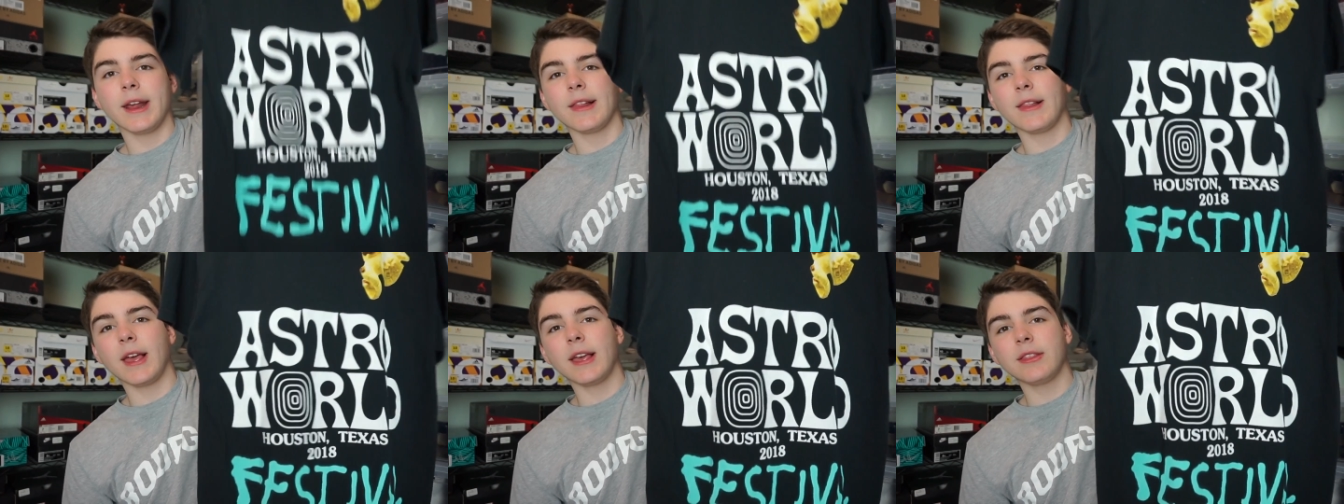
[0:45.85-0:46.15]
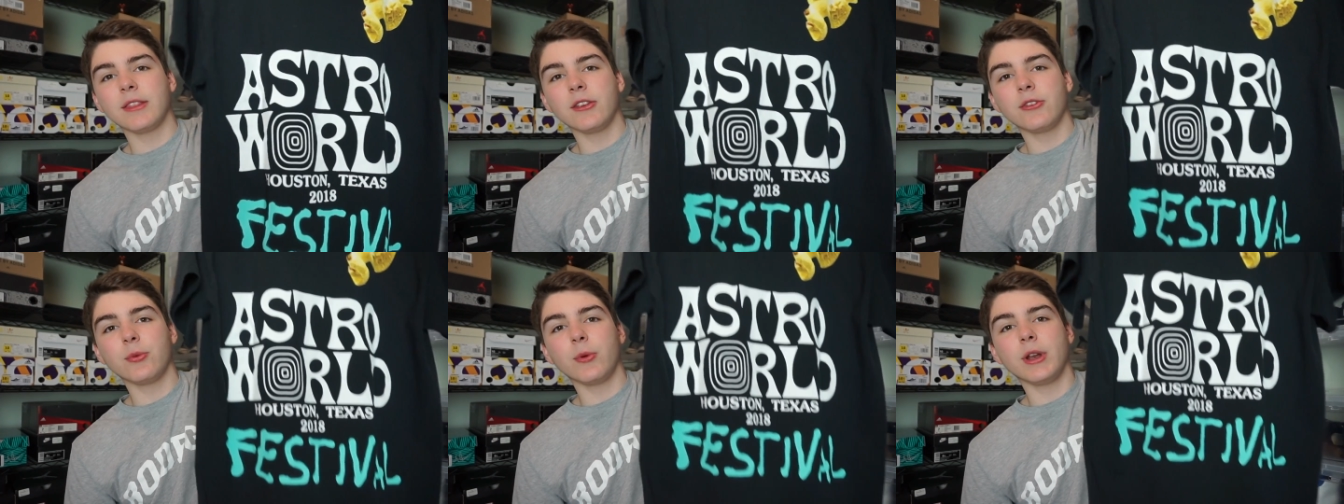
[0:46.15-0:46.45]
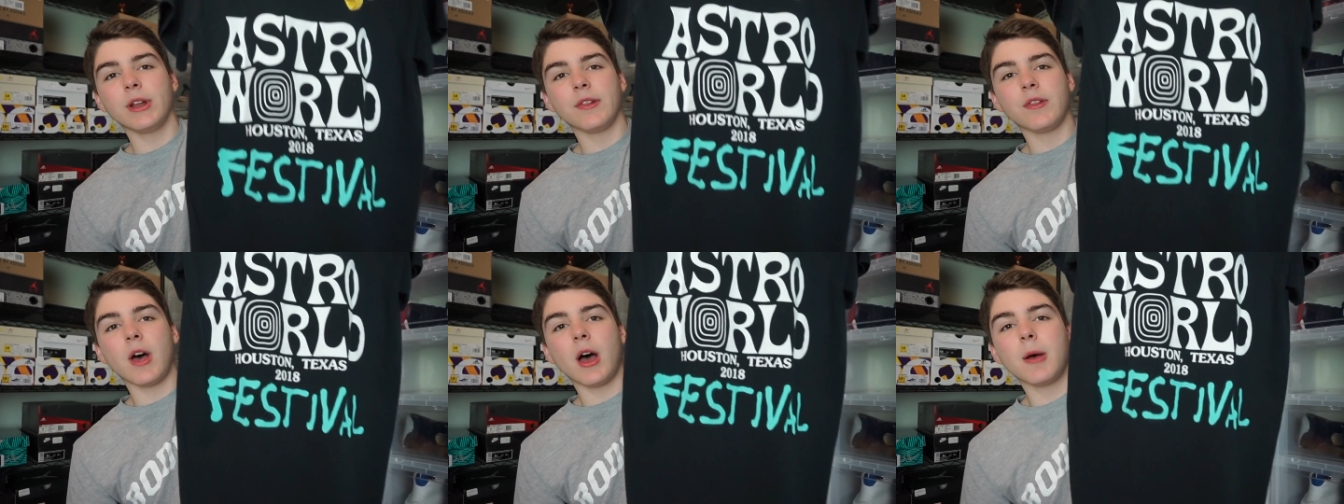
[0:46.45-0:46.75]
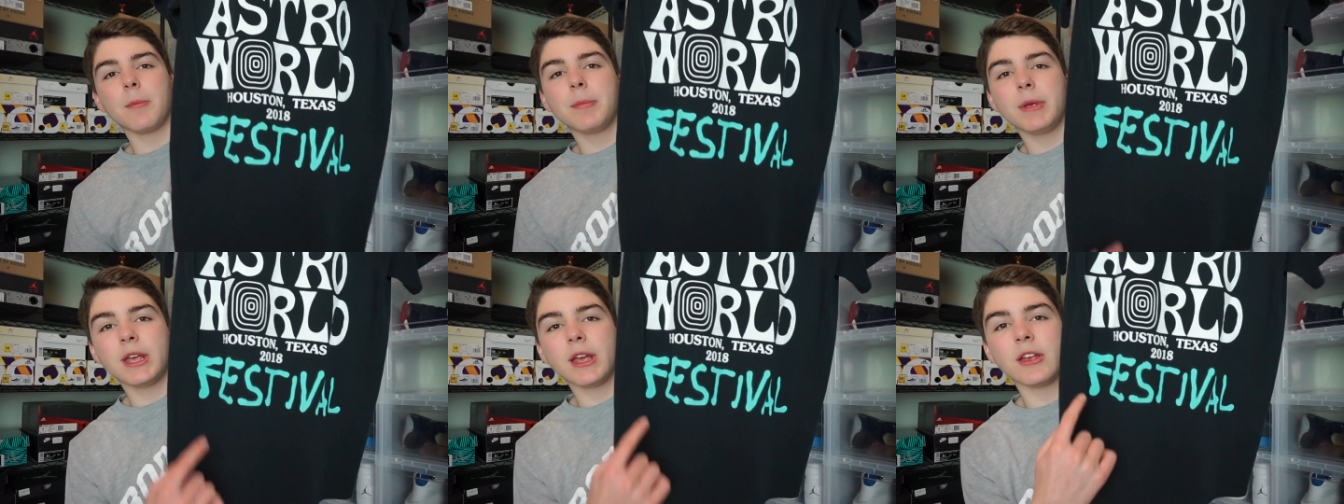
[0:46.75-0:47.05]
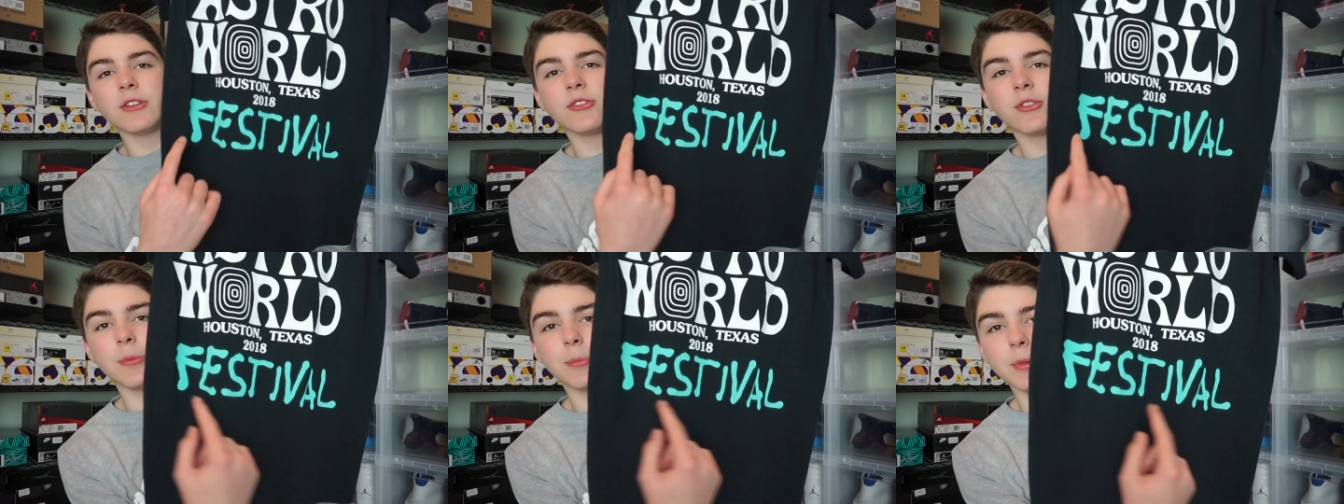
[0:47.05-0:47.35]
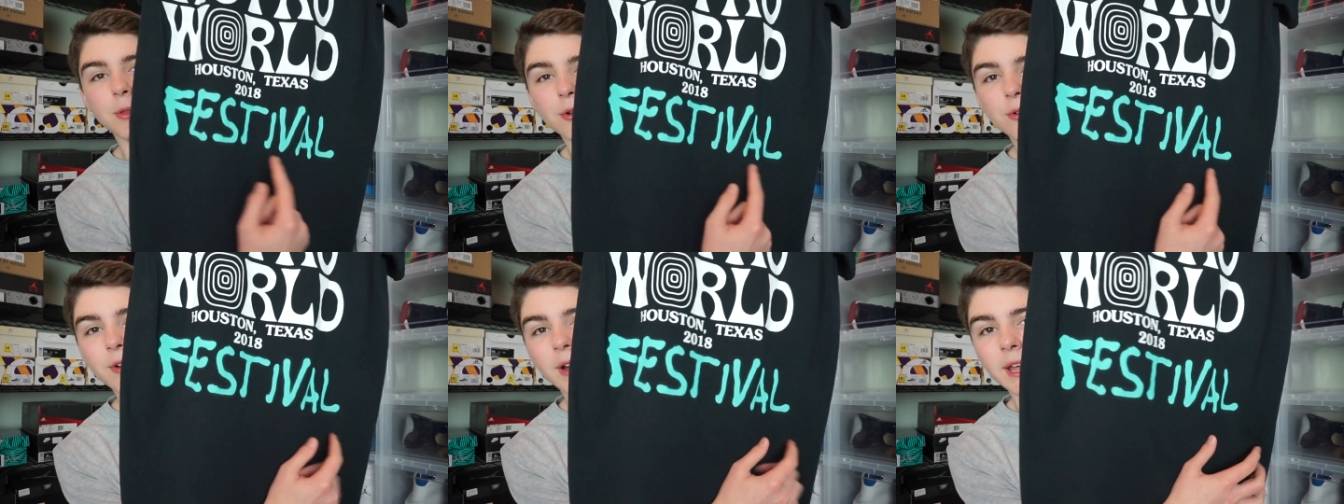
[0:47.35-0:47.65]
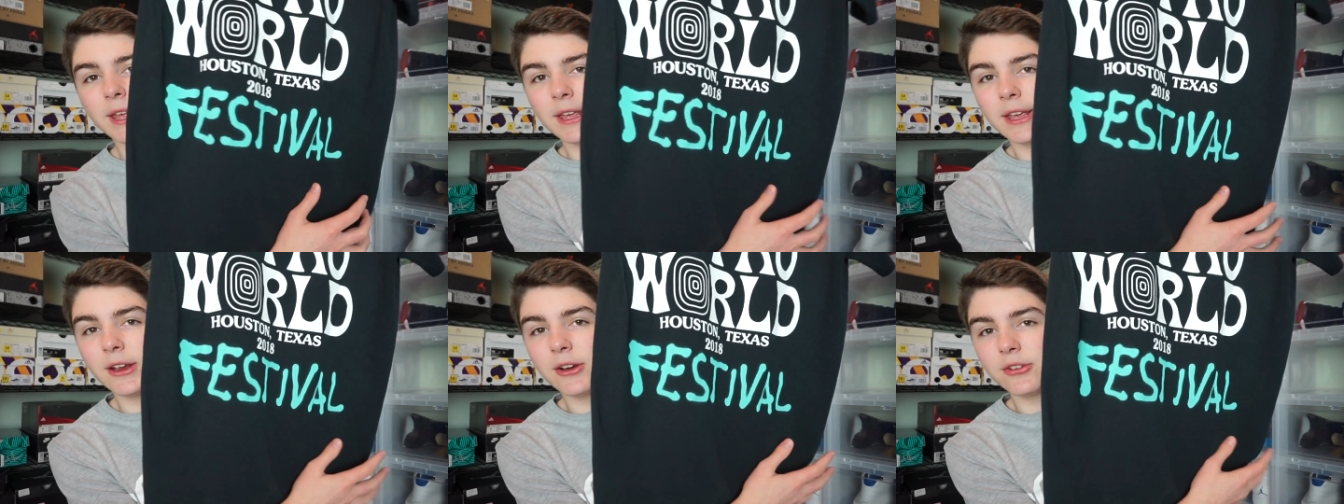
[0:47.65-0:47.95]
And I like this one a lot because the blue
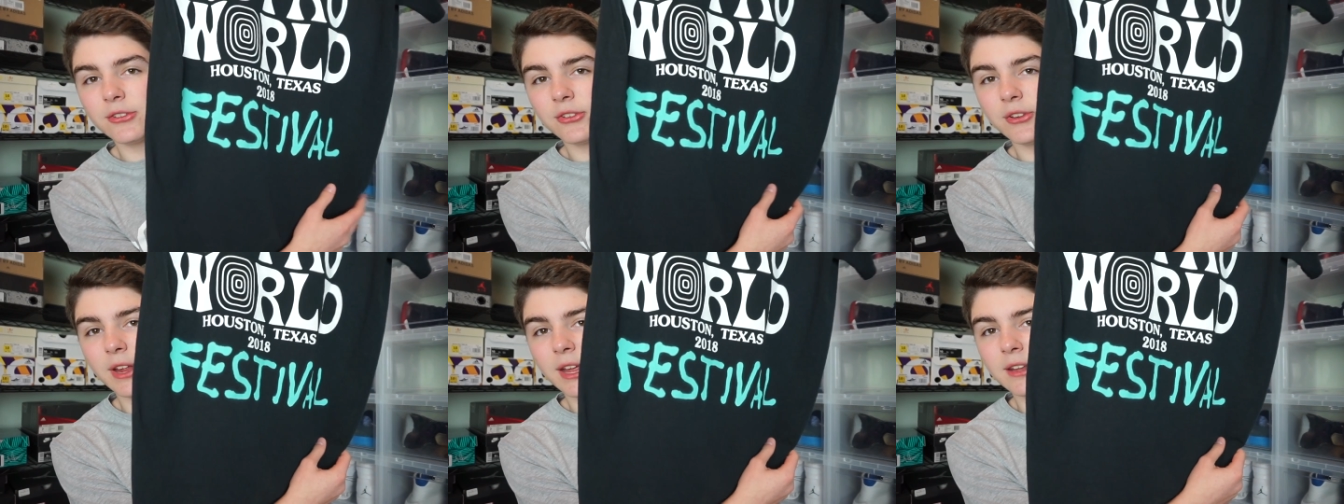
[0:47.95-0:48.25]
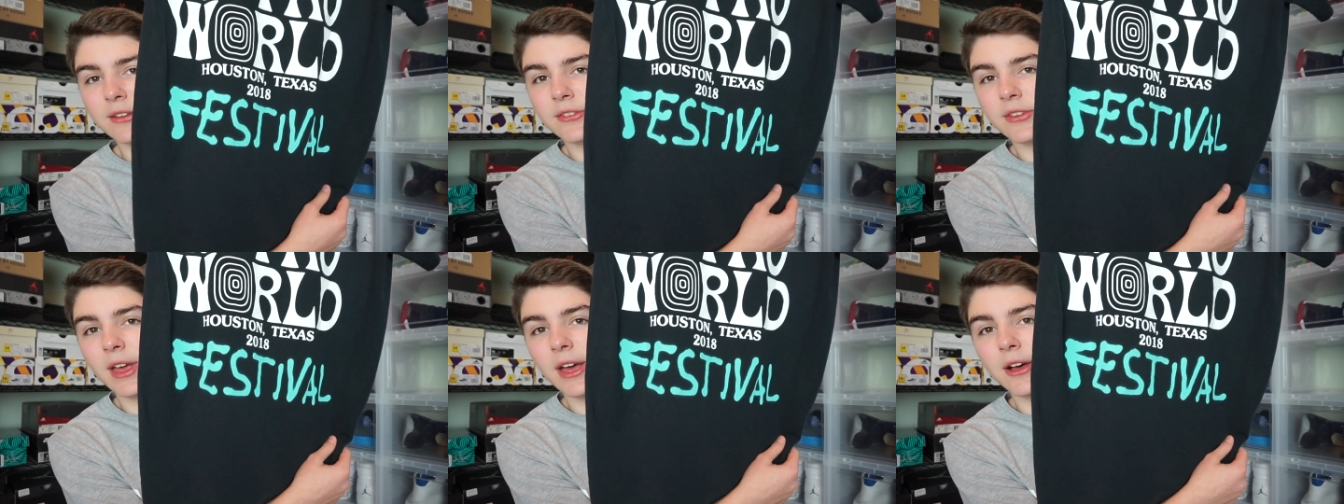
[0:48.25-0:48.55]
right here stands